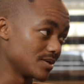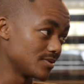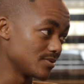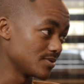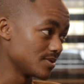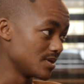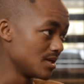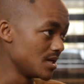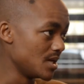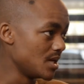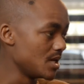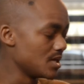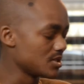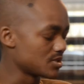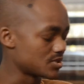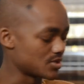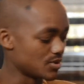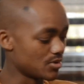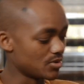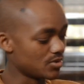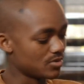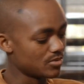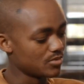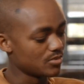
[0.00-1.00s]
Yeah.
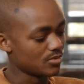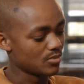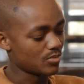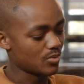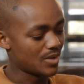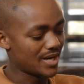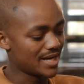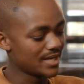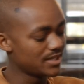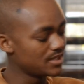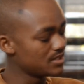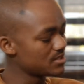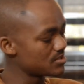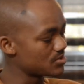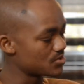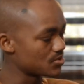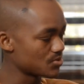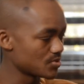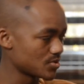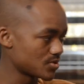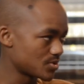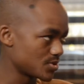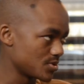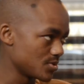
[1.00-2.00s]
So why
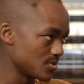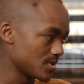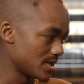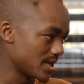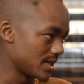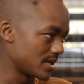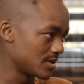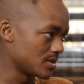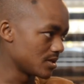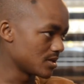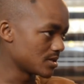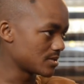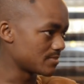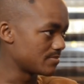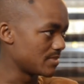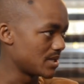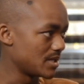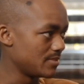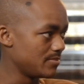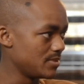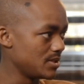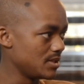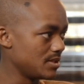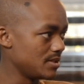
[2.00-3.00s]
Lesotho and not
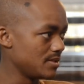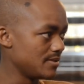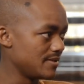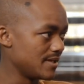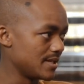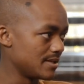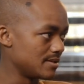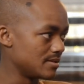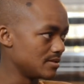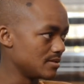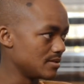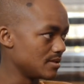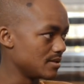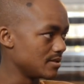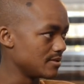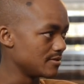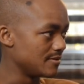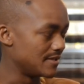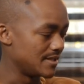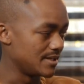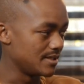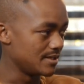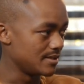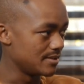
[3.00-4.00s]
maybe then
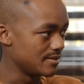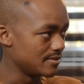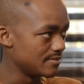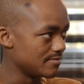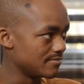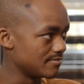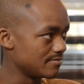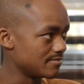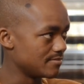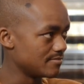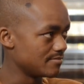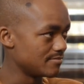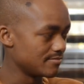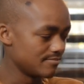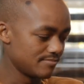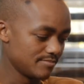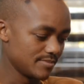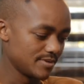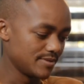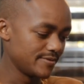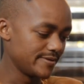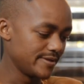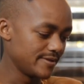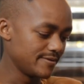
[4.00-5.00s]
the
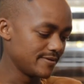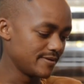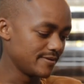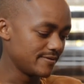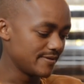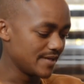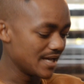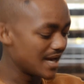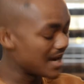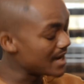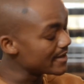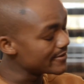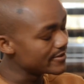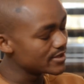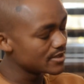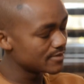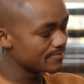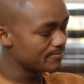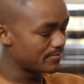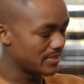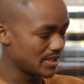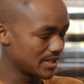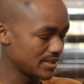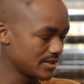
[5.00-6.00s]
the, the, the
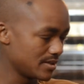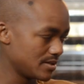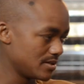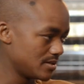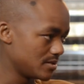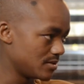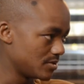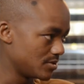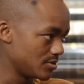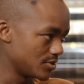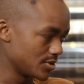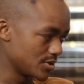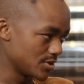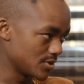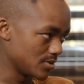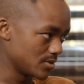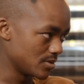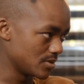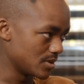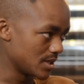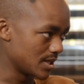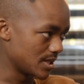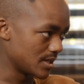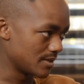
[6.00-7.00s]
other big, you
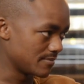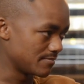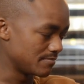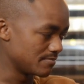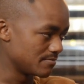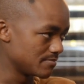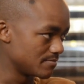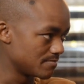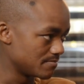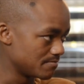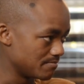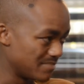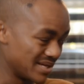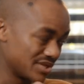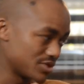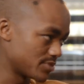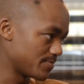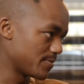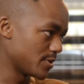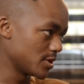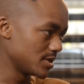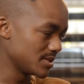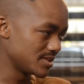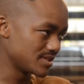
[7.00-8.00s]
know, um,
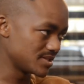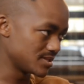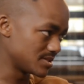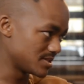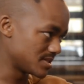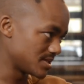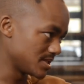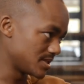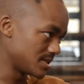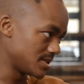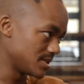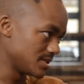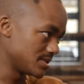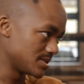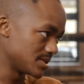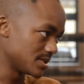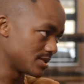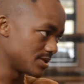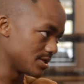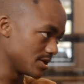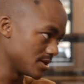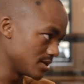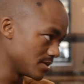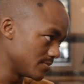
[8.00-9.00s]
metropolitan cities, the
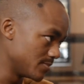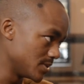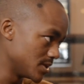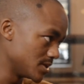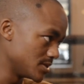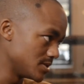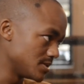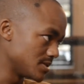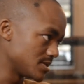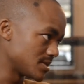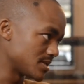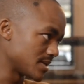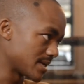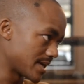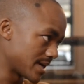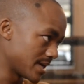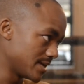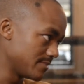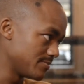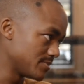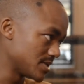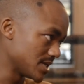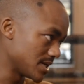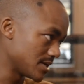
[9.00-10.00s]
Durbans, the
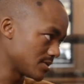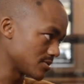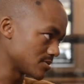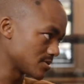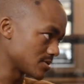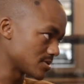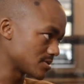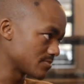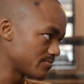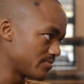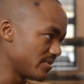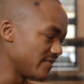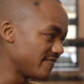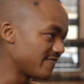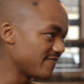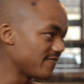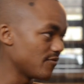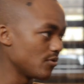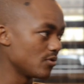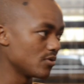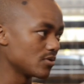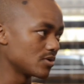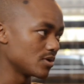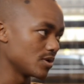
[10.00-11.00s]
Cape Towns,
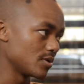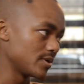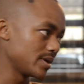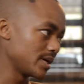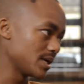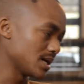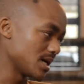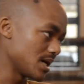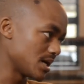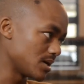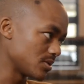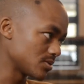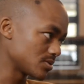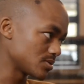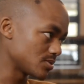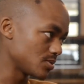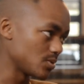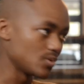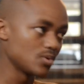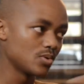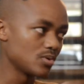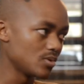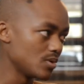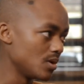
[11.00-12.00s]
before going out?
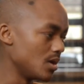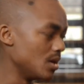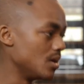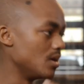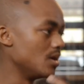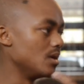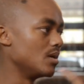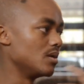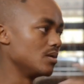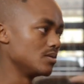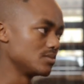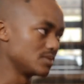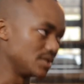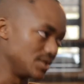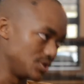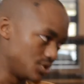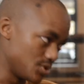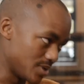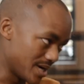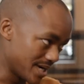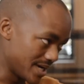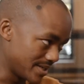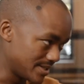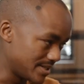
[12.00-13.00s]
Or did
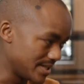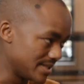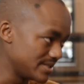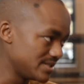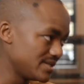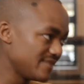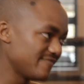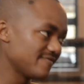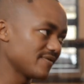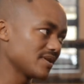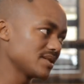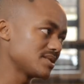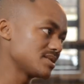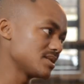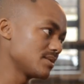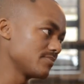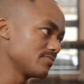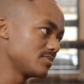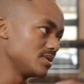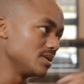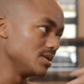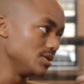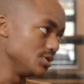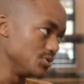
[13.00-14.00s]
you identify
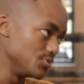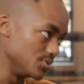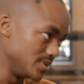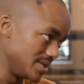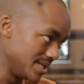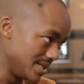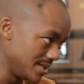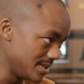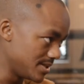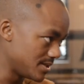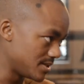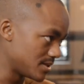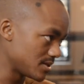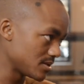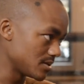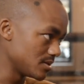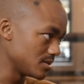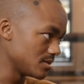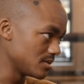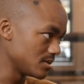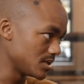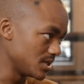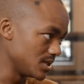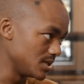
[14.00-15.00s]
something unique
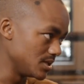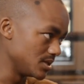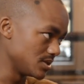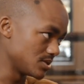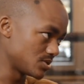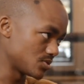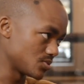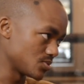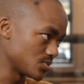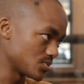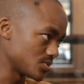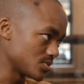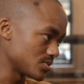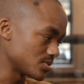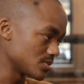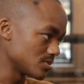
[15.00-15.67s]
in Lesotho?